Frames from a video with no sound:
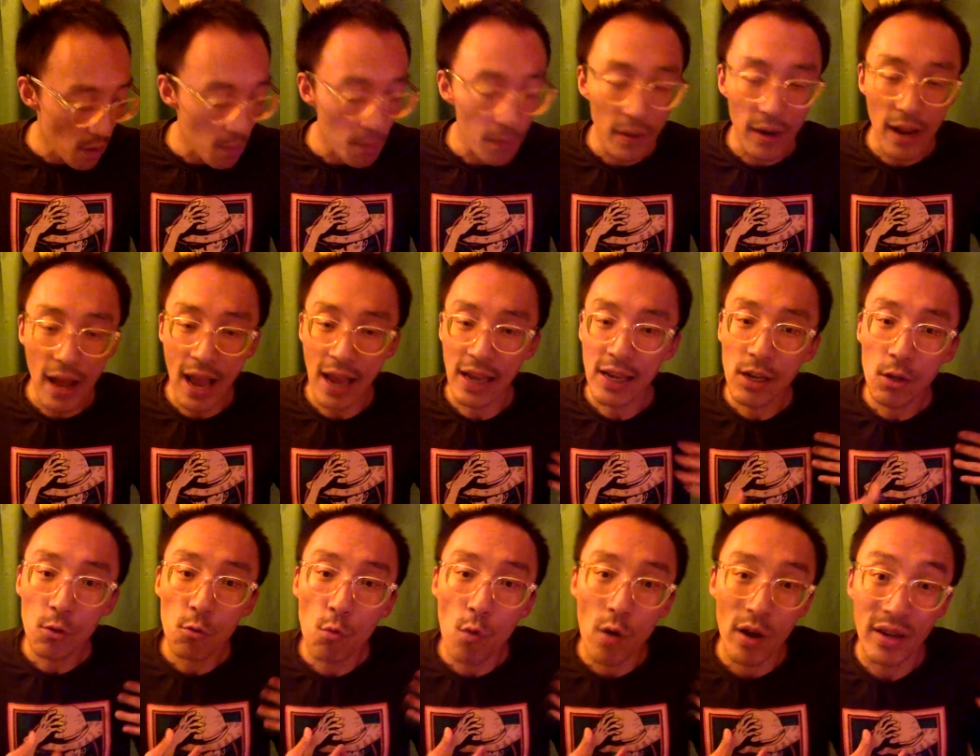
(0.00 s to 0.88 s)
But I
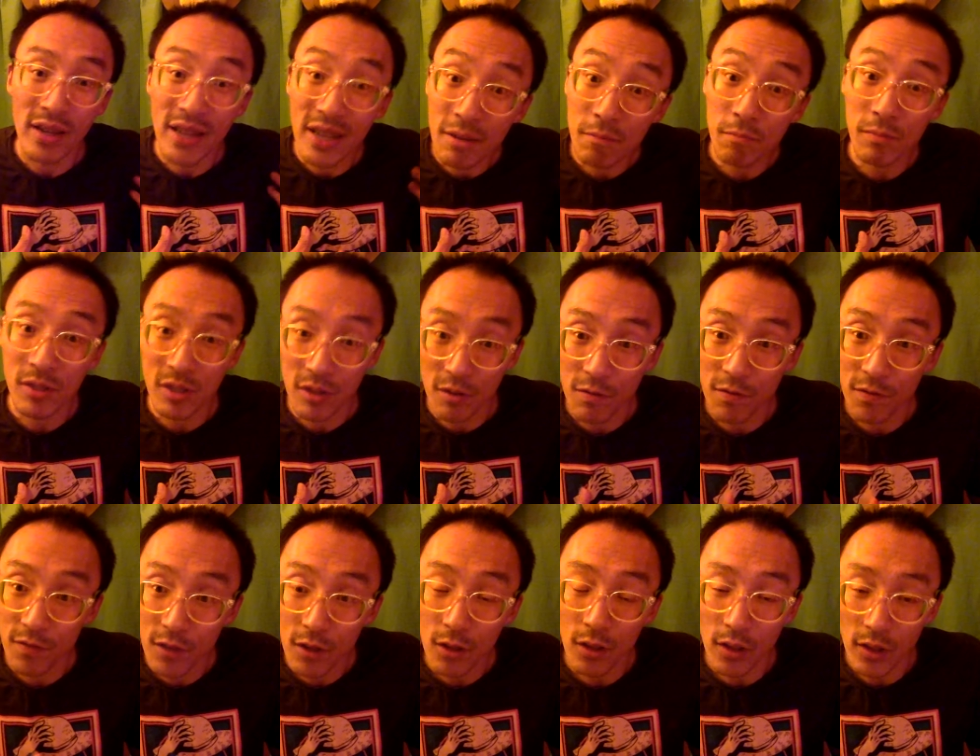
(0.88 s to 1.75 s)
didn't want him to
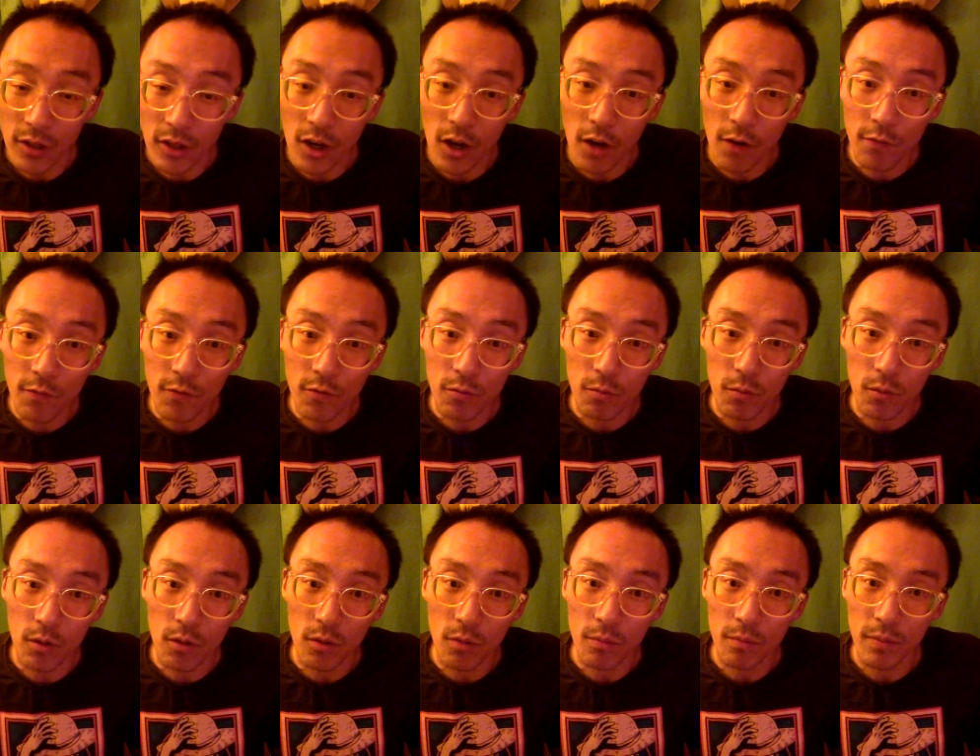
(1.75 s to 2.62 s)
feel
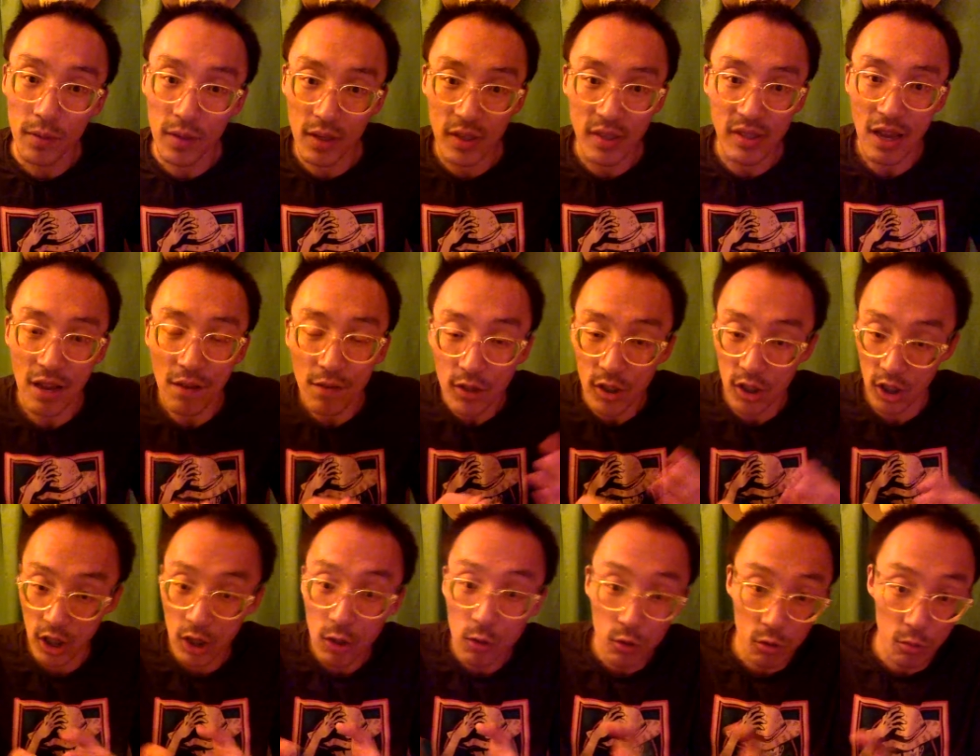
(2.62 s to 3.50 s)
uncomfortable because
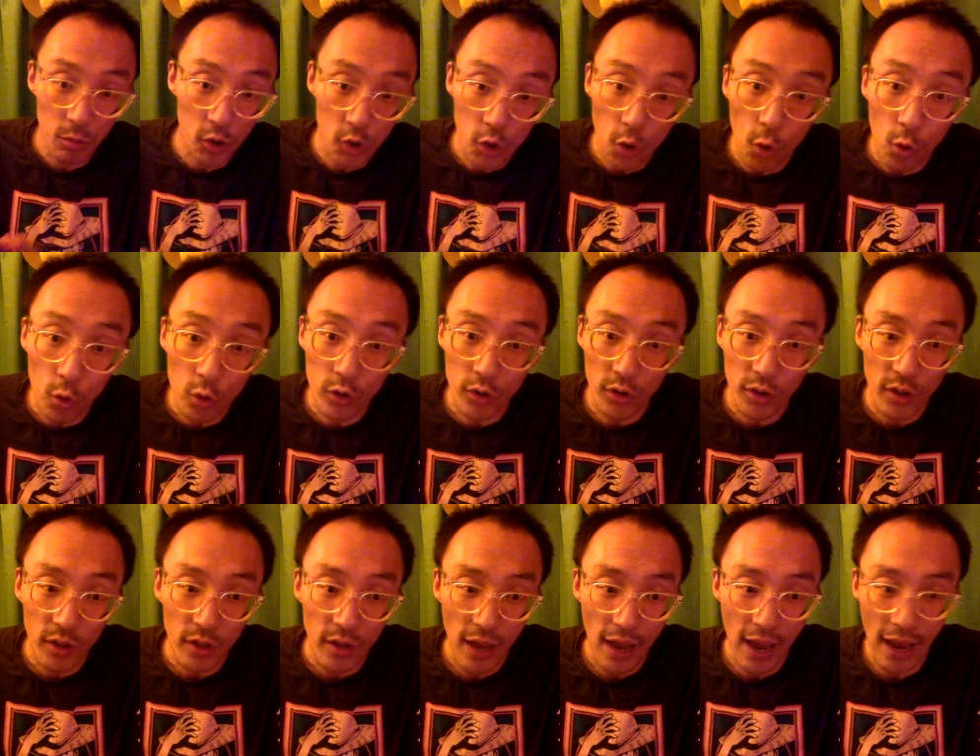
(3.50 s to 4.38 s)
obviously he was much
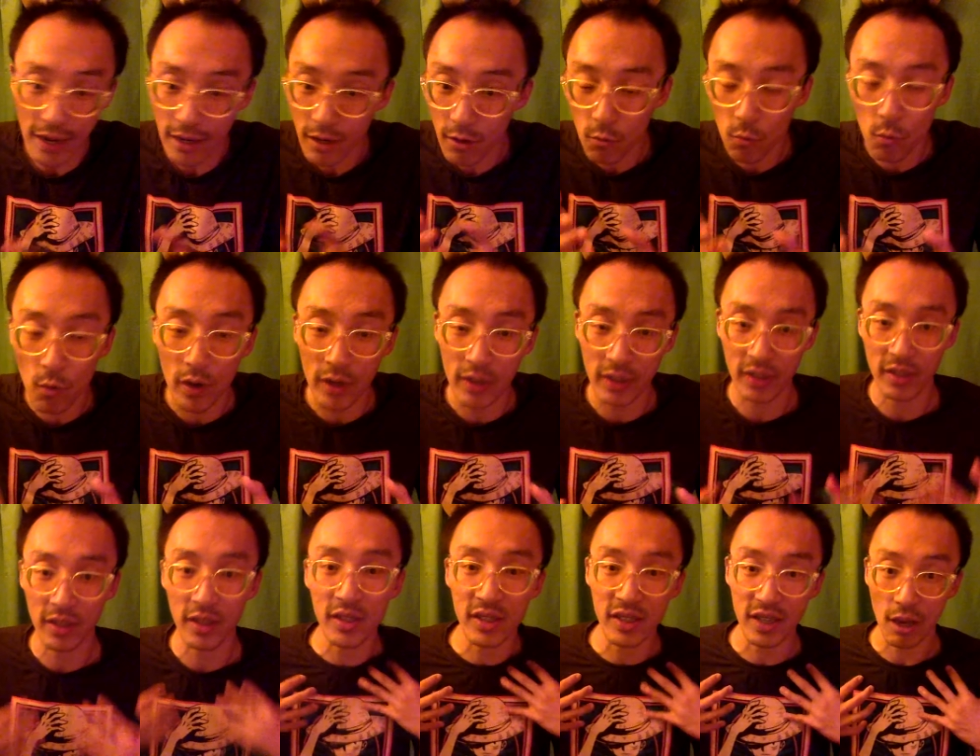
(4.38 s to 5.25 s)
older. I didn't want
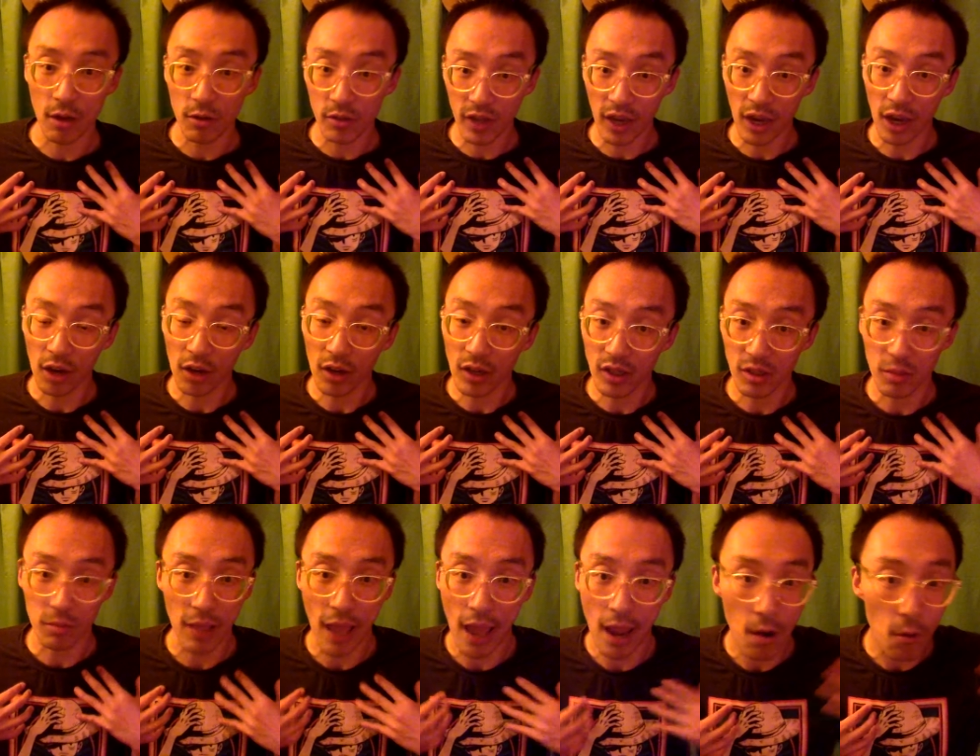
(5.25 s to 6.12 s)
to, let's say I was carrying
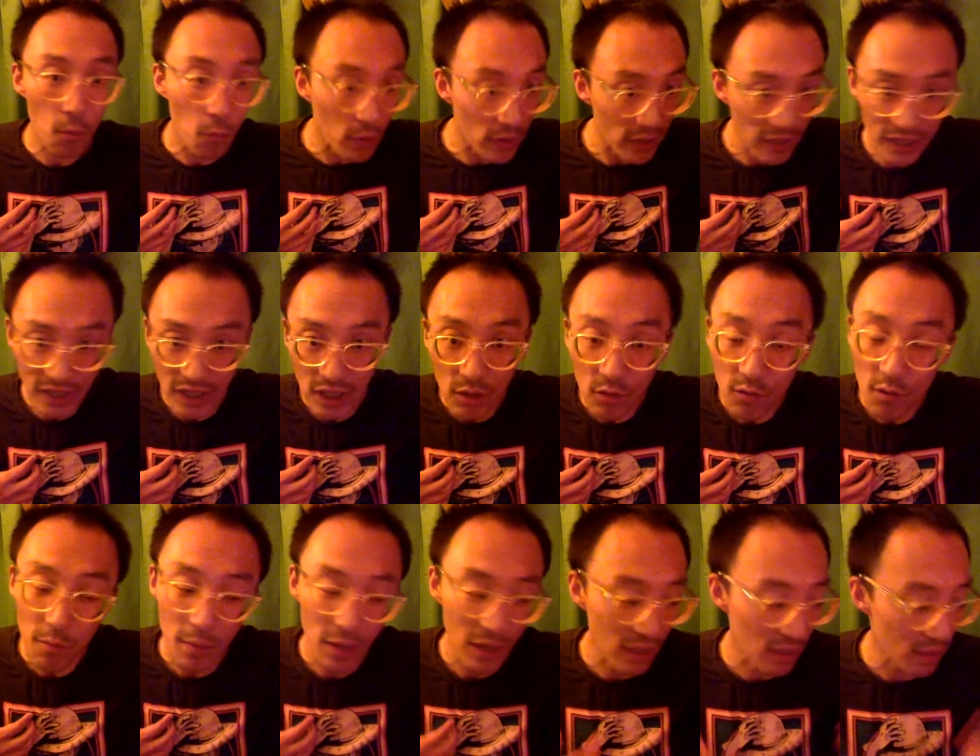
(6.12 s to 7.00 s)
something, I don't want to give
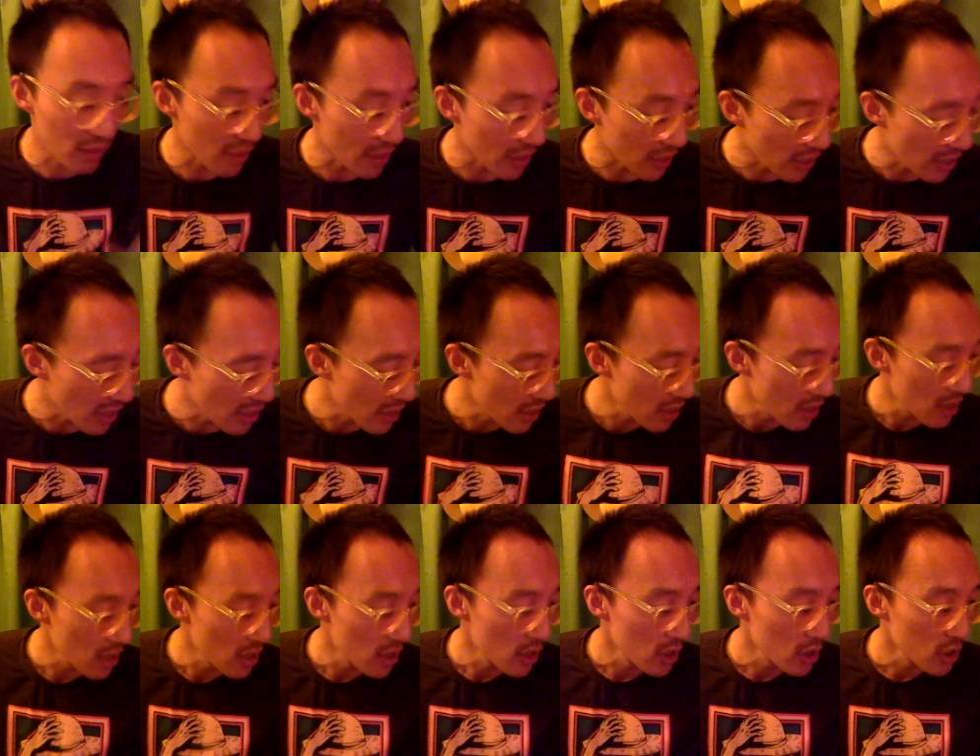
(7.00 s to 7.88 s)
him anything.
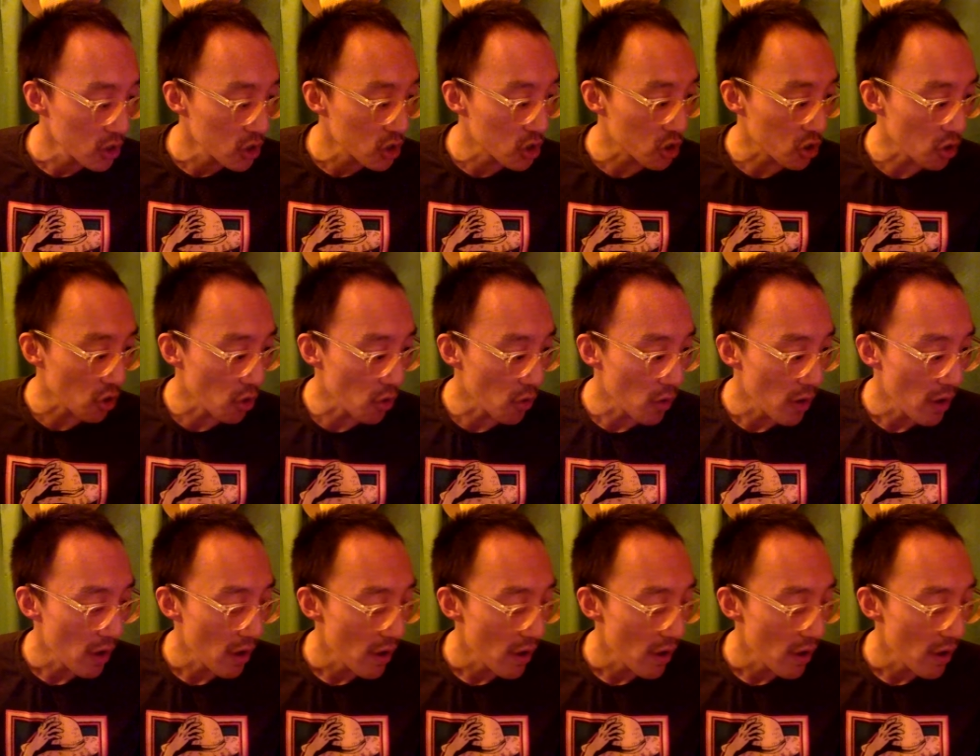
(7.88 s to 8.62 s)
So